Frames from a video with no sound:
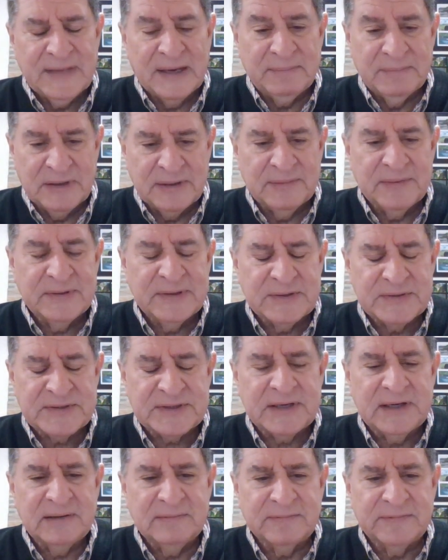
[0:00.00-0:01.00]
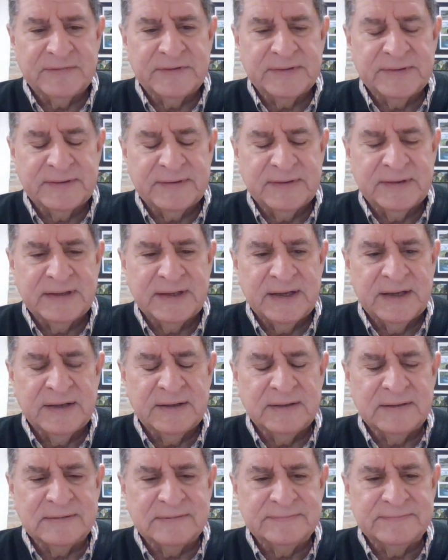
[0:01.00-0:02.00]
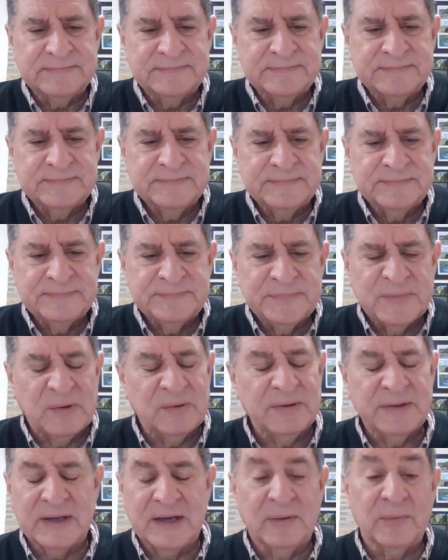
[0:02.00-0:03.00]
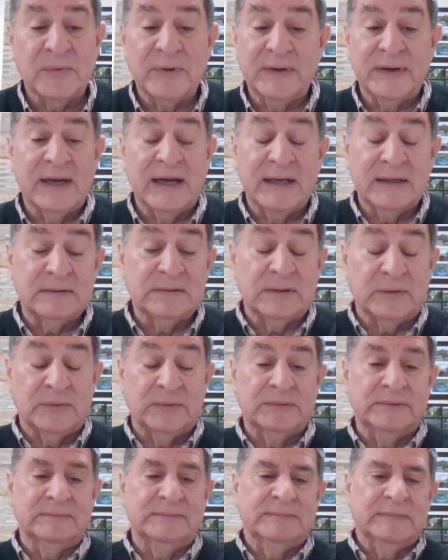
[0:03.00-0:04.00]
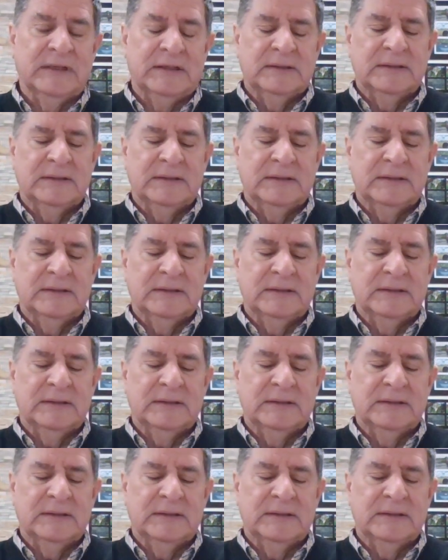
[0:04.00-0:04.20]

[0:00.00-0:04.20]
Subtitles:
And maybe there's comfort in that, knowing that we're not alone.